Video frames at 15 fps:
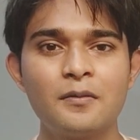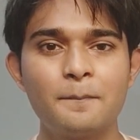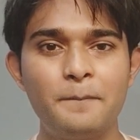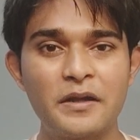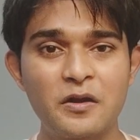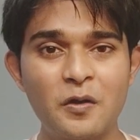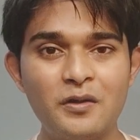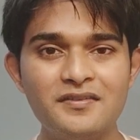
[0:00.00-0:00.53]

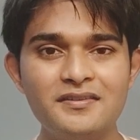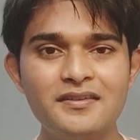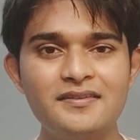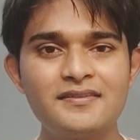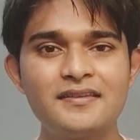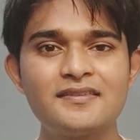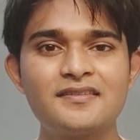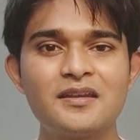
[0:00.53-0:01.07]
Because the
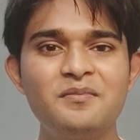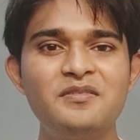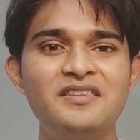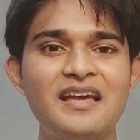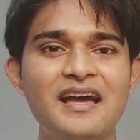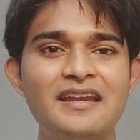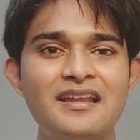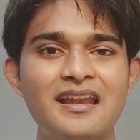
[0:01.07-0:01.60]
system is
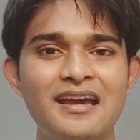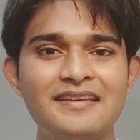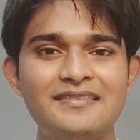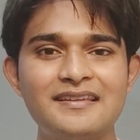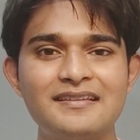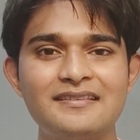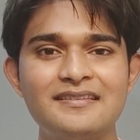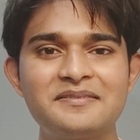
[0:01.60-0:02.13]

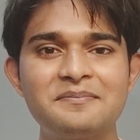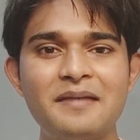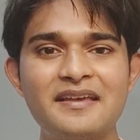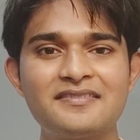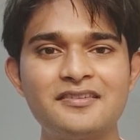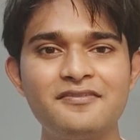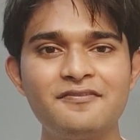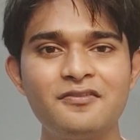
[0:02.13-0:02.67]
analyzing this
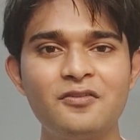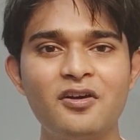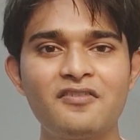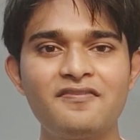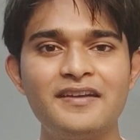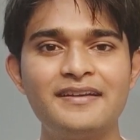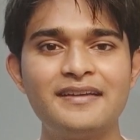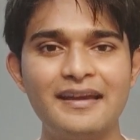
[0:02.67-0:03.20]
massive flow
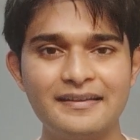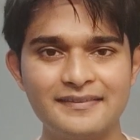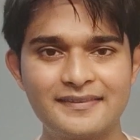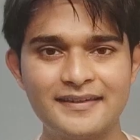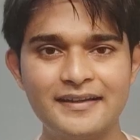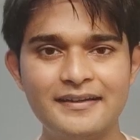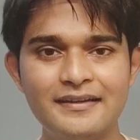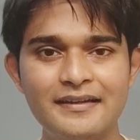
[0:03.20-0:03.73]
of data
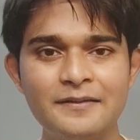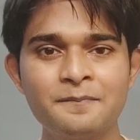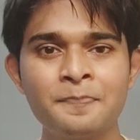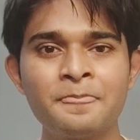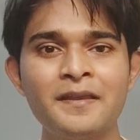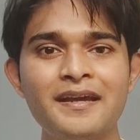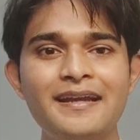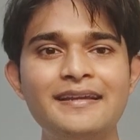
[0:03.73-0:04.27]
instantly,
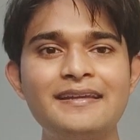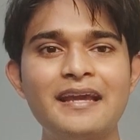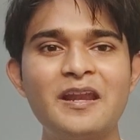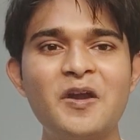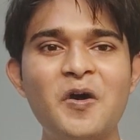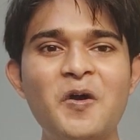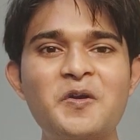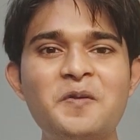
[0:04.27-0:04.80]
it
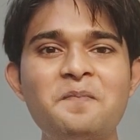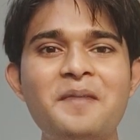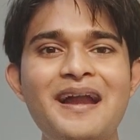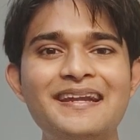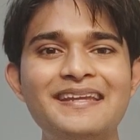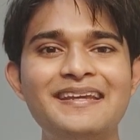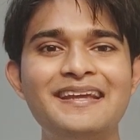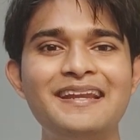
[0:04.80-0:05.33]
can
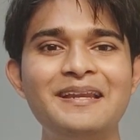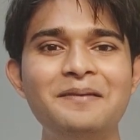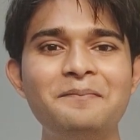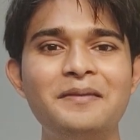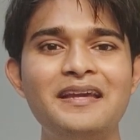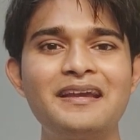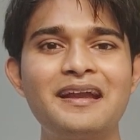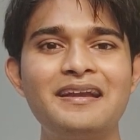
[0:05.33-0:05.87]
automatically
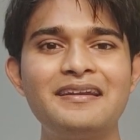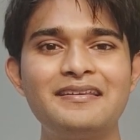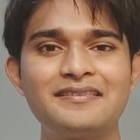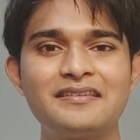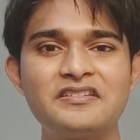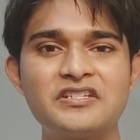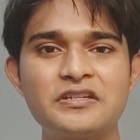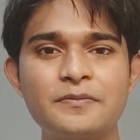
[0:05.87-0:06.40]
make a
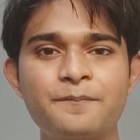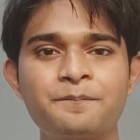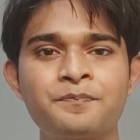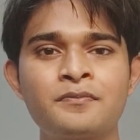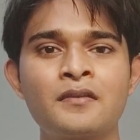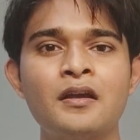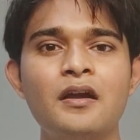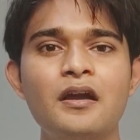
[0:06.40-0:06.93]
decision.
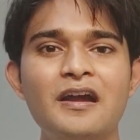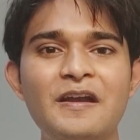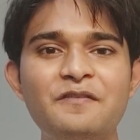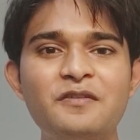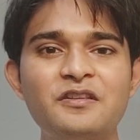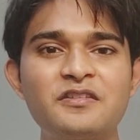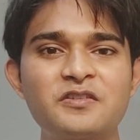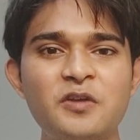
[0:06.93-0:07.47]

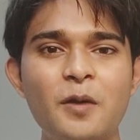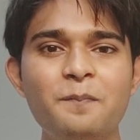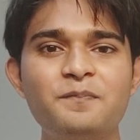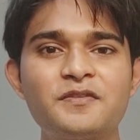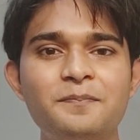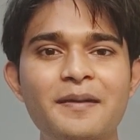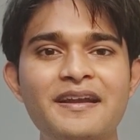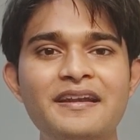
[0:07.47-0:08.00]
It will
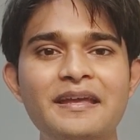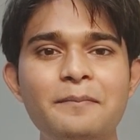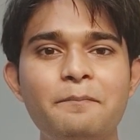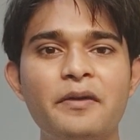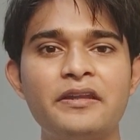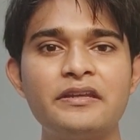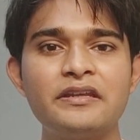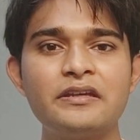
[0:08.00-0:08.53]
stop spending
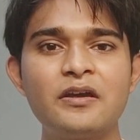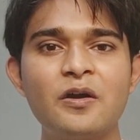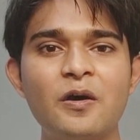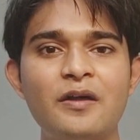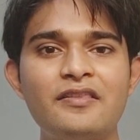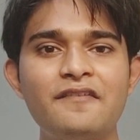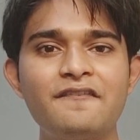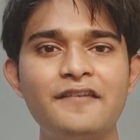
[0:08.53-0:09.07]
money
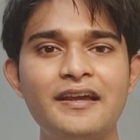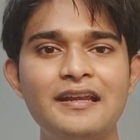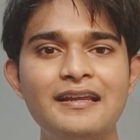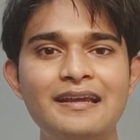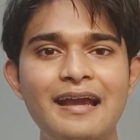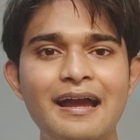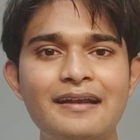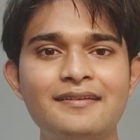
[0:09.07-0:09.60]
on the
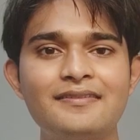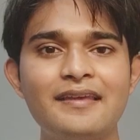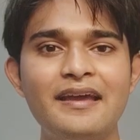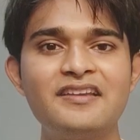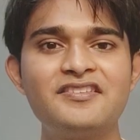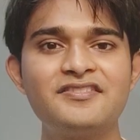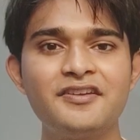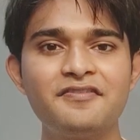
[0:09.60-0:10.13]
failing ads
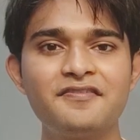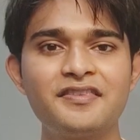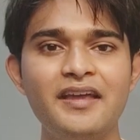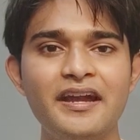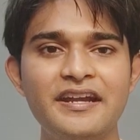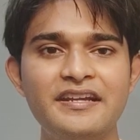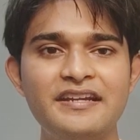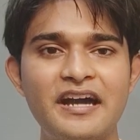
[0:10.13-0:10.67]
and shift
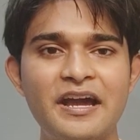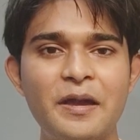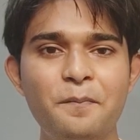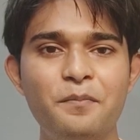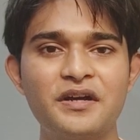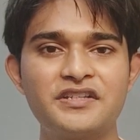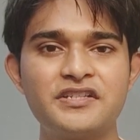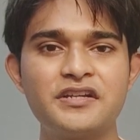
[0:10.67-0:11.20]
the entire
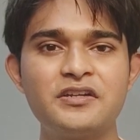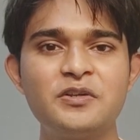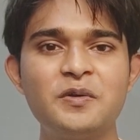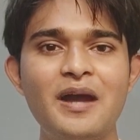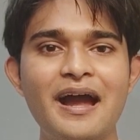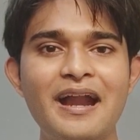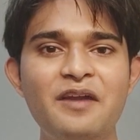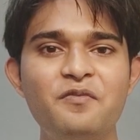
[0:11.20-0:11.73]
budget to
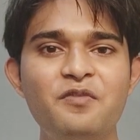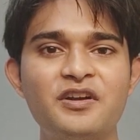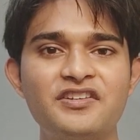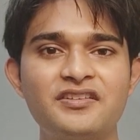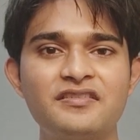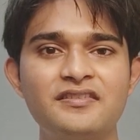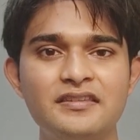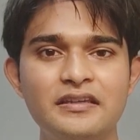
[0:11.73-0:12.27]
ad
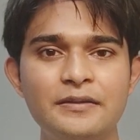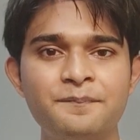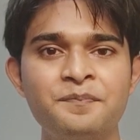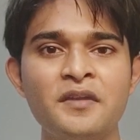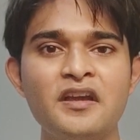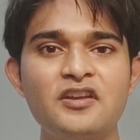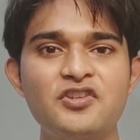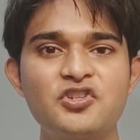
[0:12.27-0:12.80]
version C,
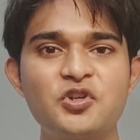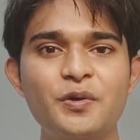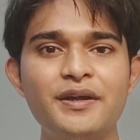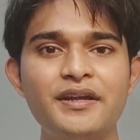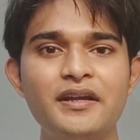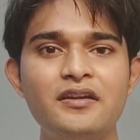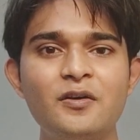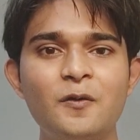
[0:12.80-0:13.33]

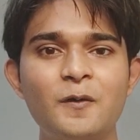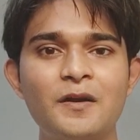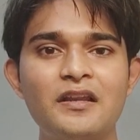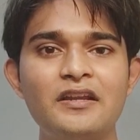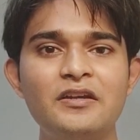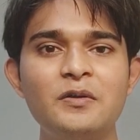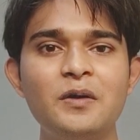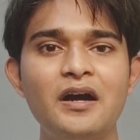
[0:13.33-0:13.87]
showing it
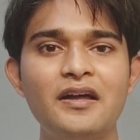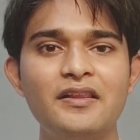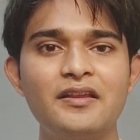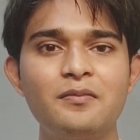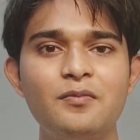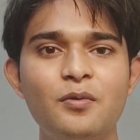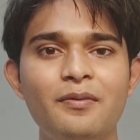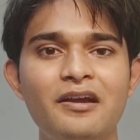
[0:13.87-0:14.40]
only to
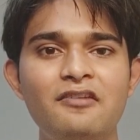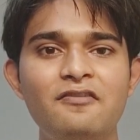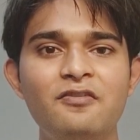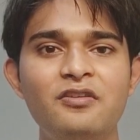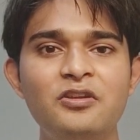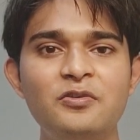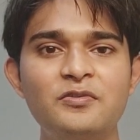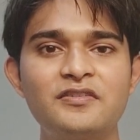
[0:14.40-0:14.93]
other mobile
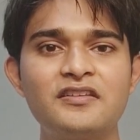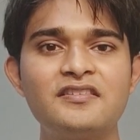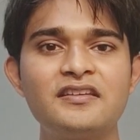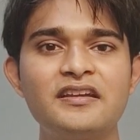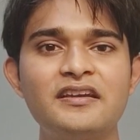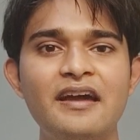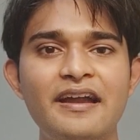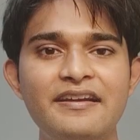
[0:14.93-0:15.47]
phone users
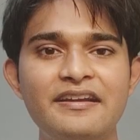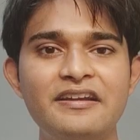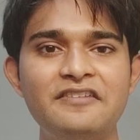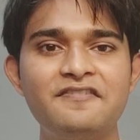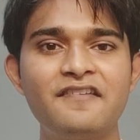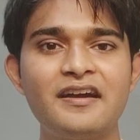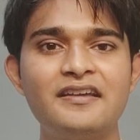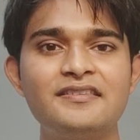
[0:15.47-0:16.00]
it
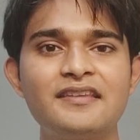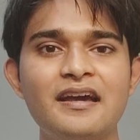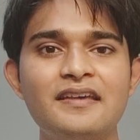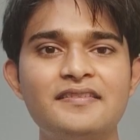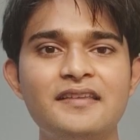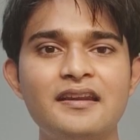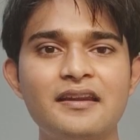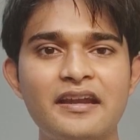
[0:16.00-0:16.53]
identifies
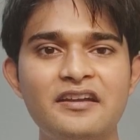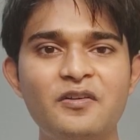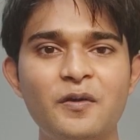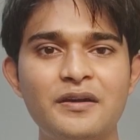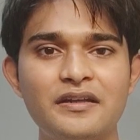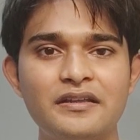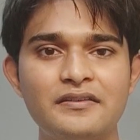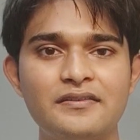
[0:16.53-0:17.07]
as the right
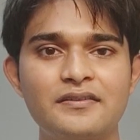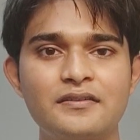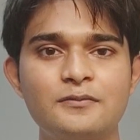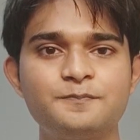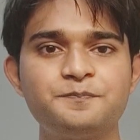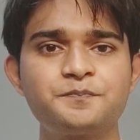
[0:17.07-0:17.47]
audience.